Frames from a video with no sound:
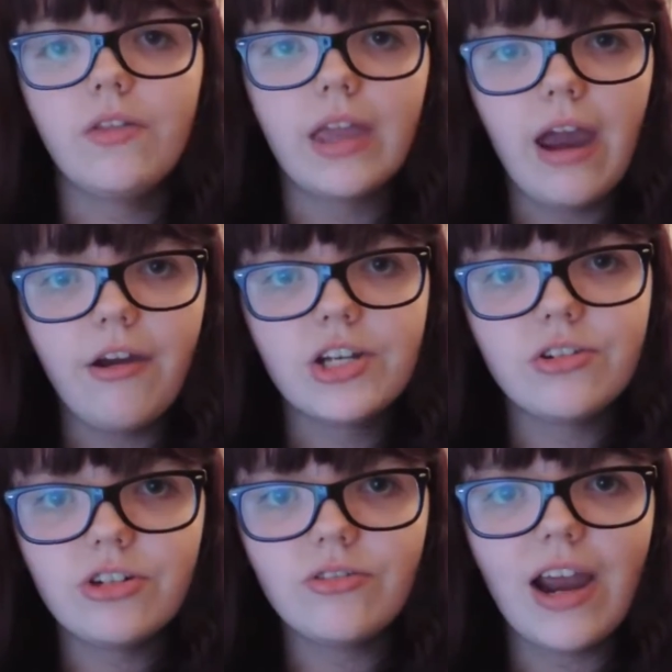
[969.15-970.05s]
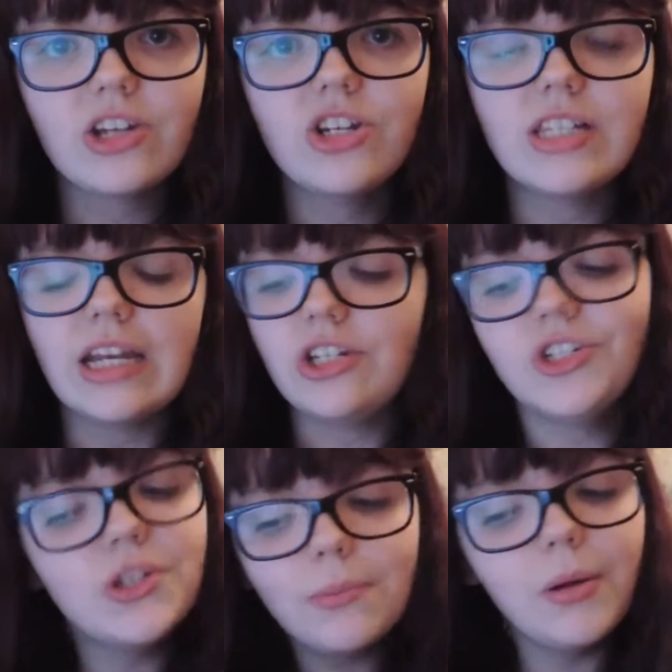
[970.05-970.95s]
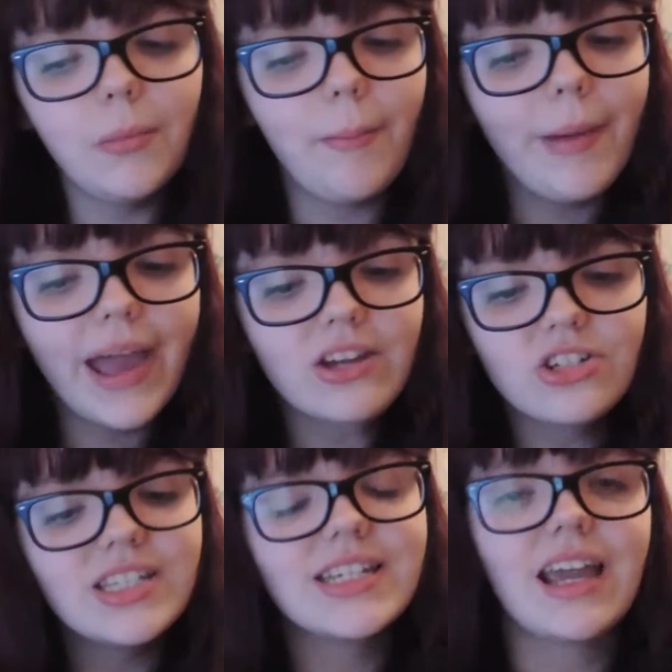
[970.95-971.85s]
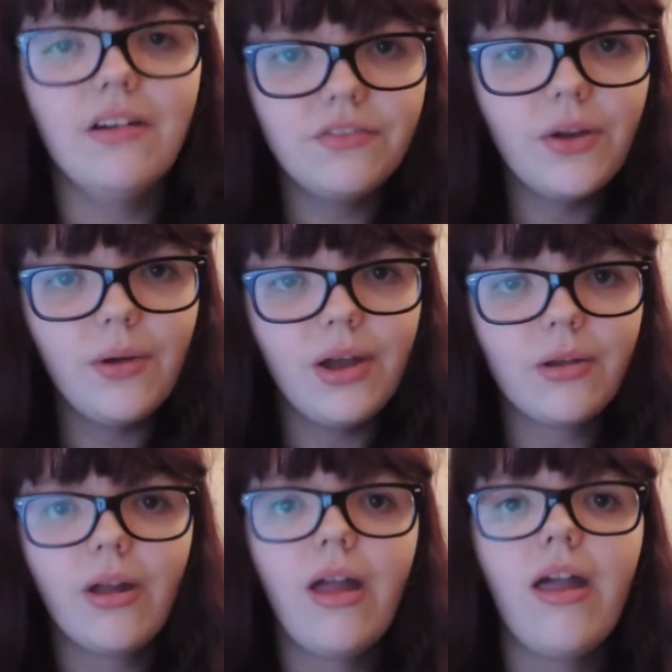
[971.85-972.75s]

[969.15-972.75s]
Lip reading: the character interactions, I had to dump all my bags just to get a photo